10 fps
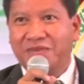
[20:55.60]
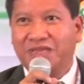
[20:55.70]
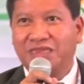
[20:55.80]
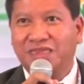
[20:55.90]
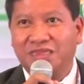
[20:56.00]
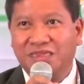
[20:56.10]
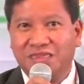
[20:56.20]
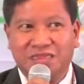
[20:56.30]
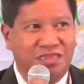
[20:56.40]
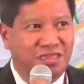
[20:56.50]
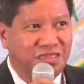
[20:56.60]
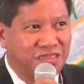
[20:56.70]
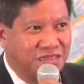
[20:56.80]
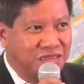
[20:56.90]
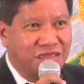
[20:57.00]
not
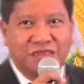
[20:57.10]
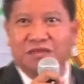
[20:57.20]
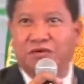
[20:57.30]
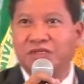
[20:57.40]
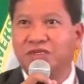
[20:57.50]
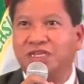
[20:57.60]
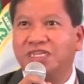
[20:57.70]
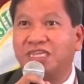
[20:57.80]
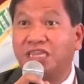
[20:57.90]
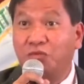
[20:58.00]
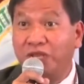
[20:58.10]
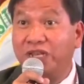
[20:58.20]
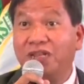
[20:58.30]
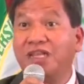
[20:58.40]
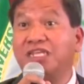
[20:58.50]
questioning that it will,